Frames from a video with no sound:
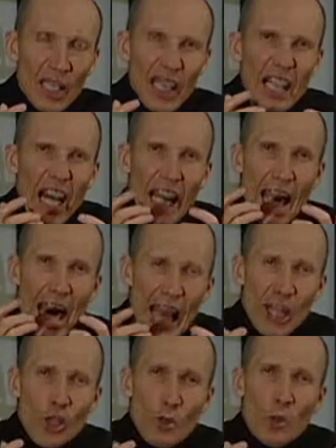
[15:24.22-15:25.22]
Can I
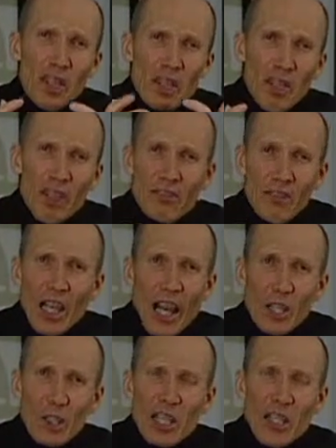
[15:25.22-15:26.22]
actually love
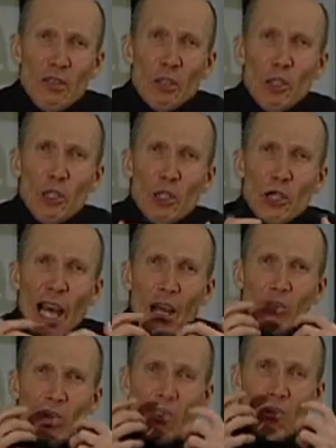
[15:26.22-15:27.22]
God or even learn
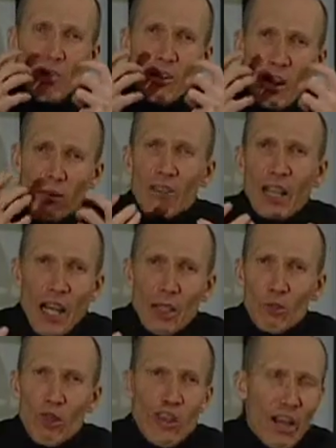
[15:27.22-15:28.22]
how to love
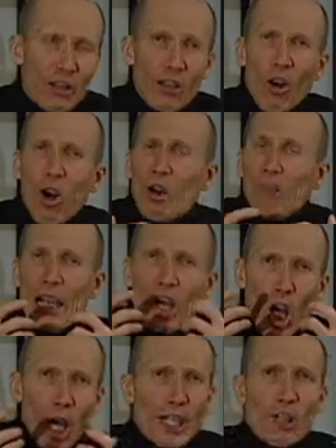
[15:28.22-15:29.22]
God with all my
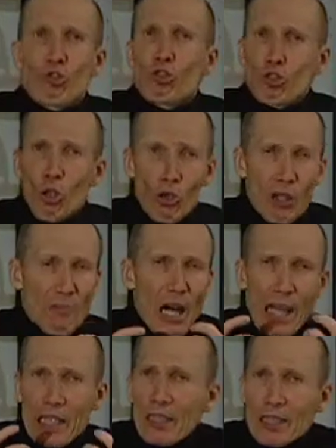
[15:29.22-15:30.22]
heart and soul and
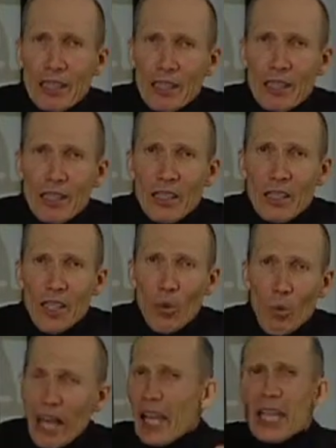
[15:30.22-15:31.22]
mind
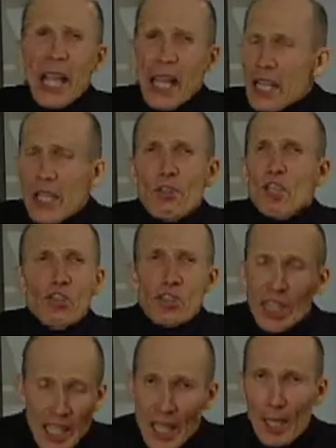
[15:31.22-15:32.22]
when I can't even
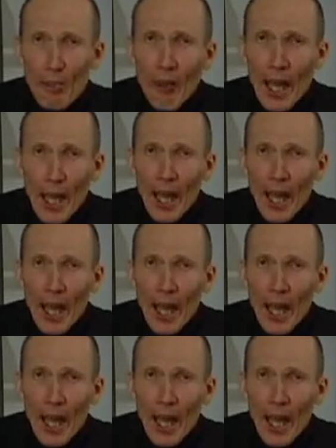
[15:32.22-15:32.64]
see Him?